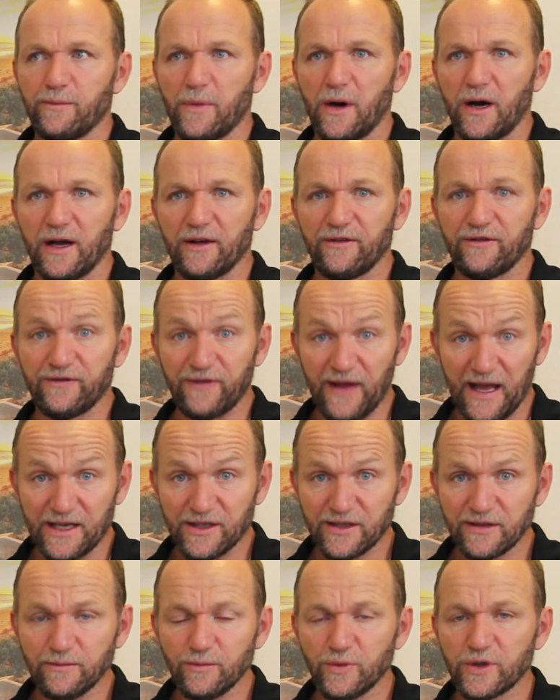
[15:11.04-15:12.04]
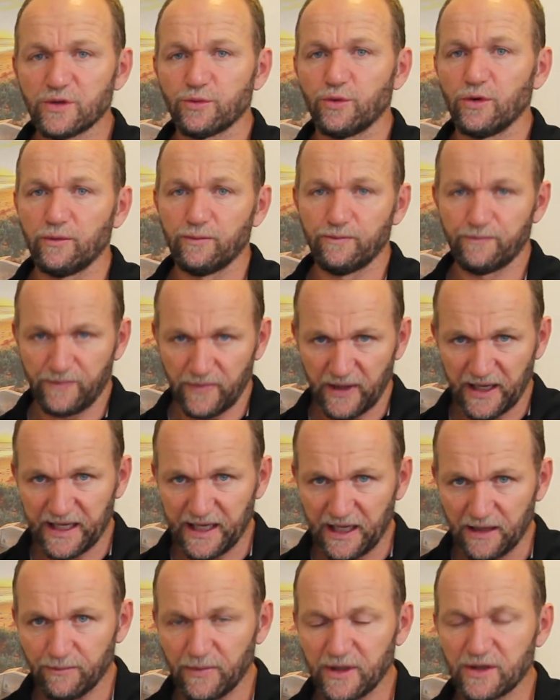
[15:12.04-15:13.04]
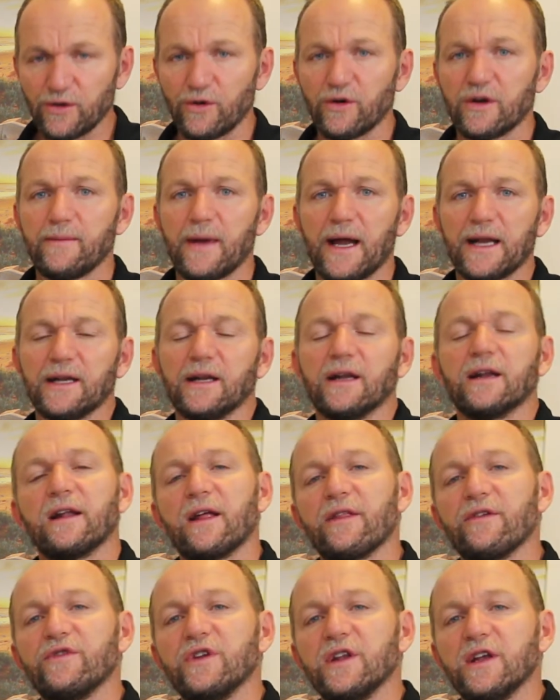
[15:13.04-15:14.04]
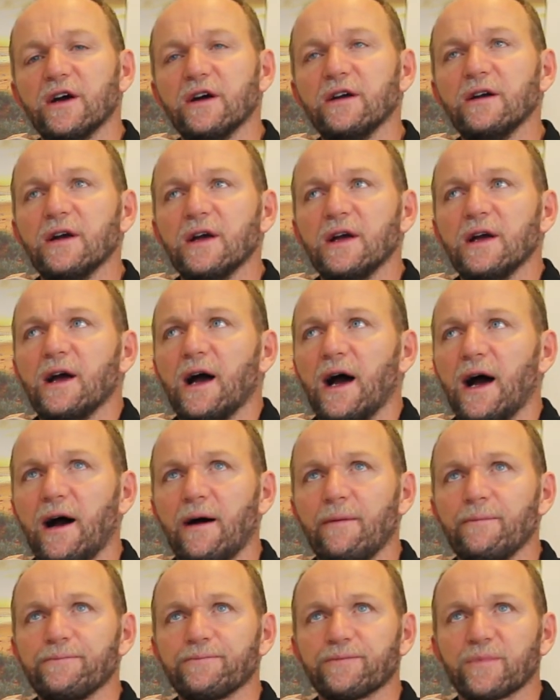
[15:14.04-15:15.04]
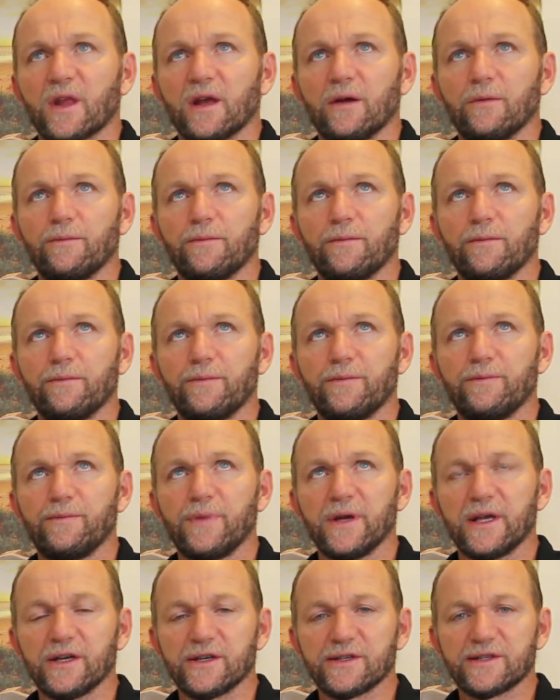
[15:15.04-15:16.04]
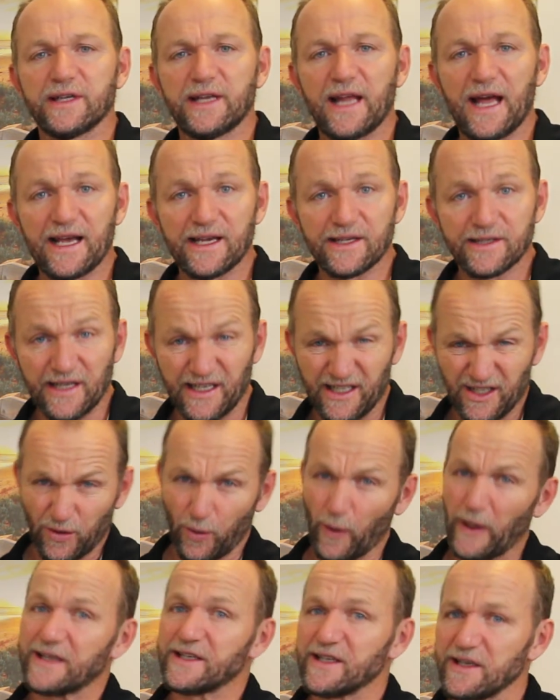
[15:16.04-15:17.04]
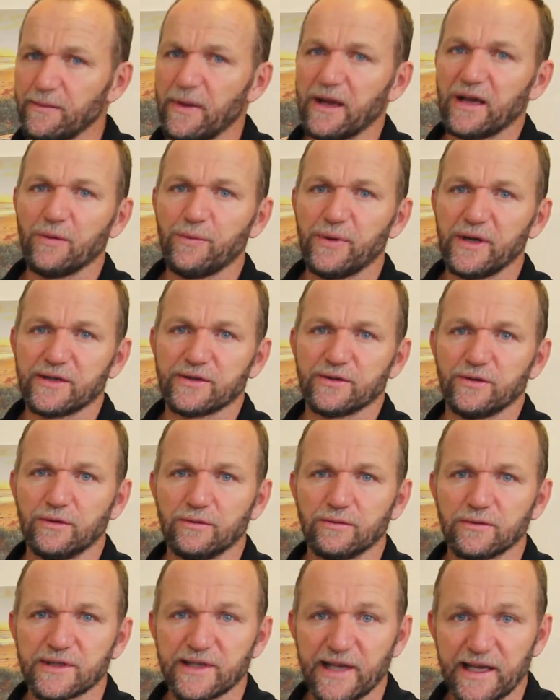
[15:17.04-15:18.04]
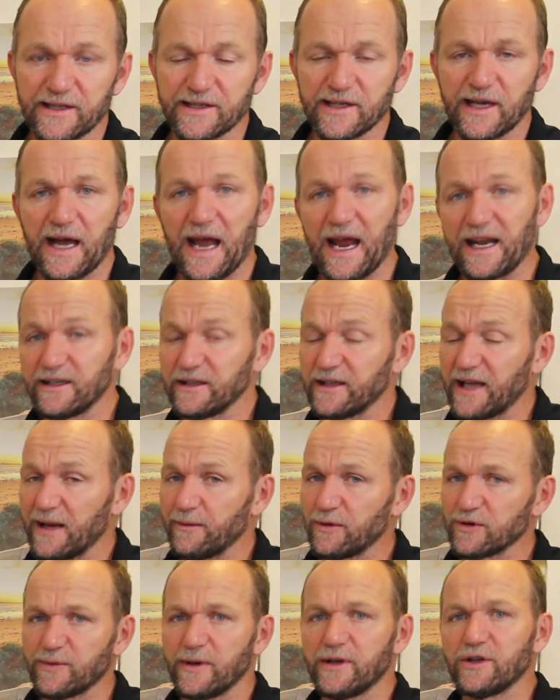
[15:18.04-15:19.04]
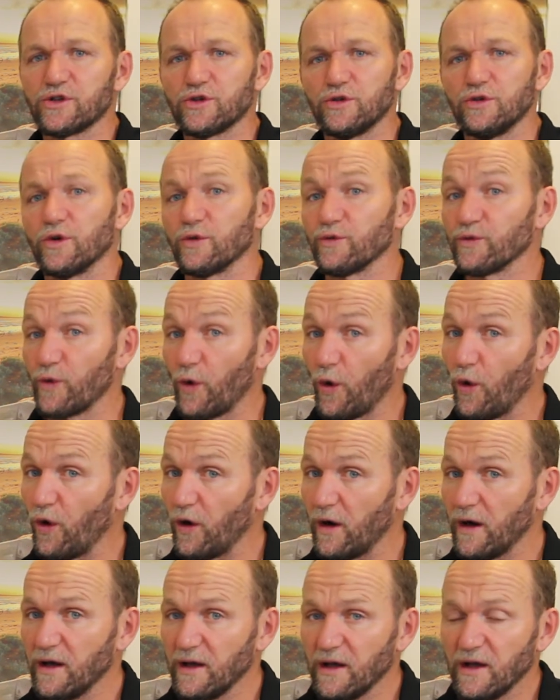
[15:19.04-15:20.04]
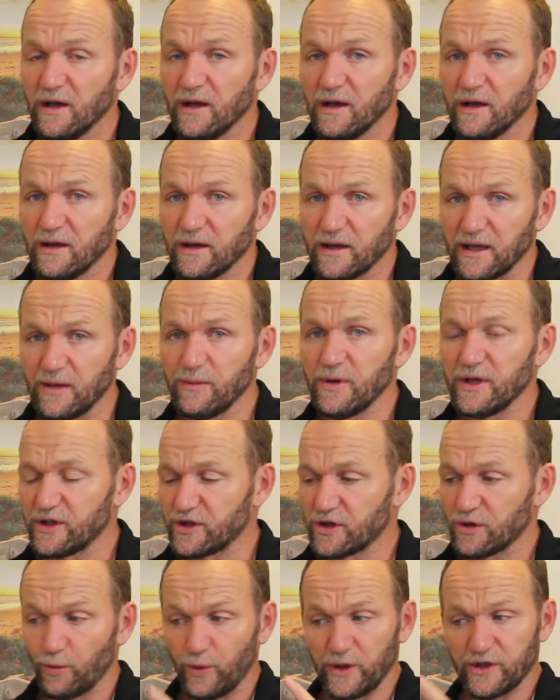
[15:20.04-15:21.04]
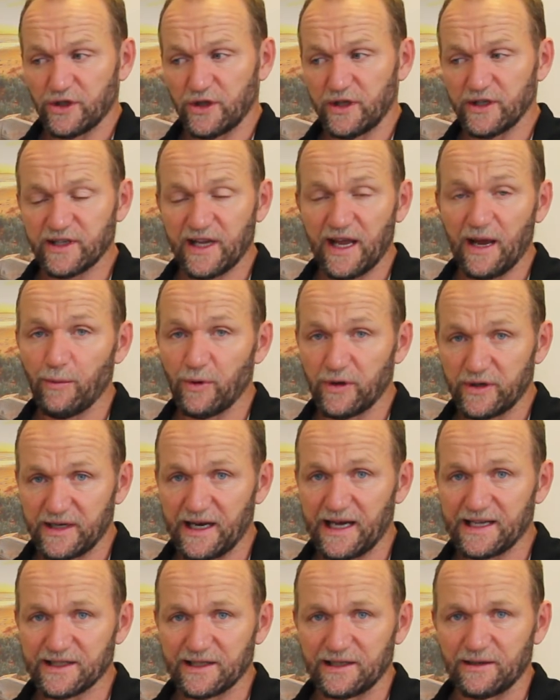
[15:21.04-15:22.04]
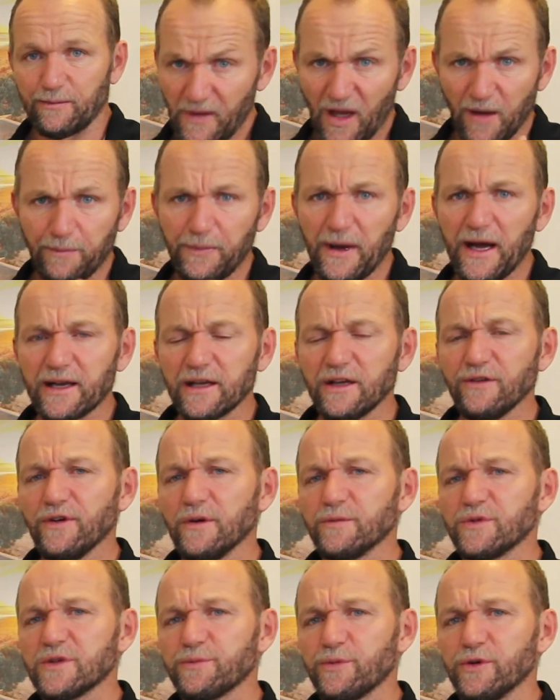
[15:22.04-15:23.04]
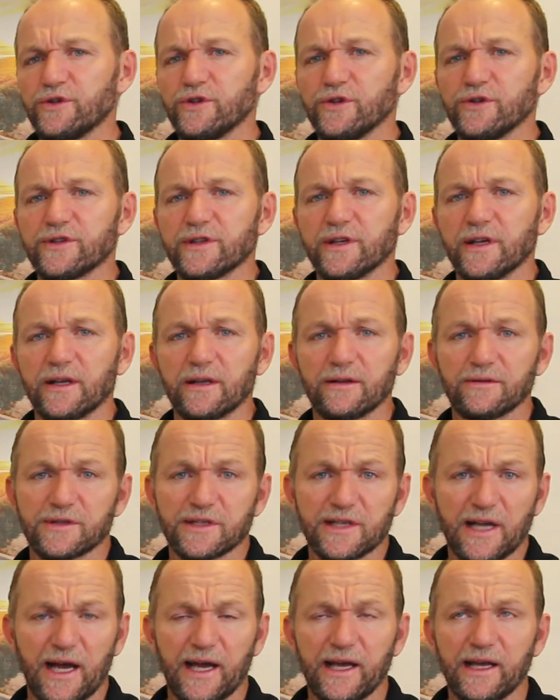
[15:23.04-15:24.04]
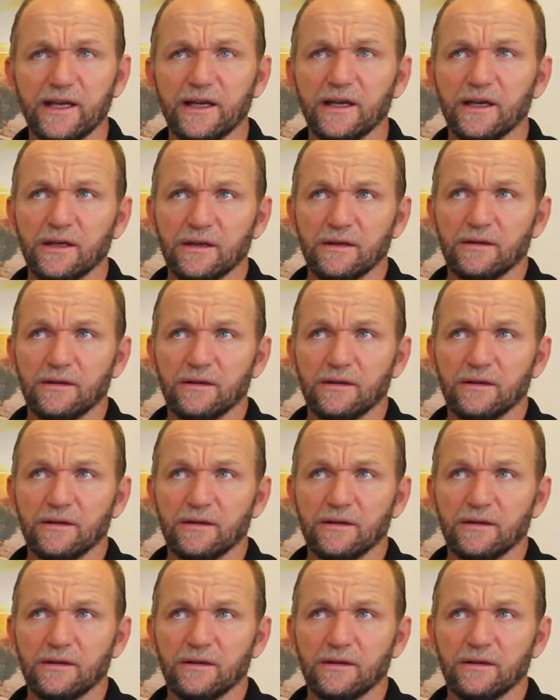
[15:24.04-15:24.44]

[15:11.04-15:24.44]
my Phantom, which we'll again be talking about in another video, because it has a 20 megapixel sensor and enables me to shoot a raw image, which this camera doesn't. But if I'm just producing, say,